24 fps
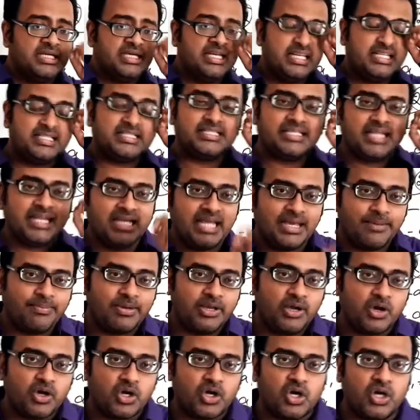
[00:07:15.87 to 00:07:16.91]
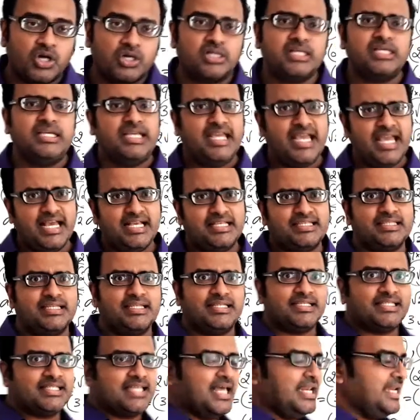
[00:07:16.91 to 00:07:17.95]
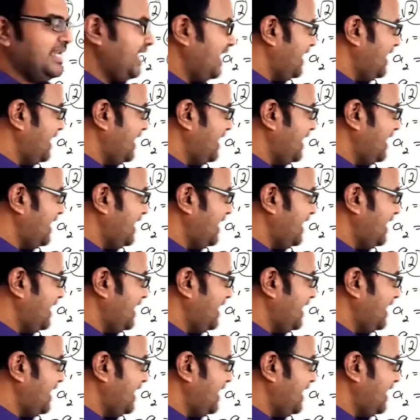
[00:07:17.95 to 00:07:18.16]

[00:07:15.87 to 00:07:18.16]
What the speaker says: is it an AP or not? Yes, it is an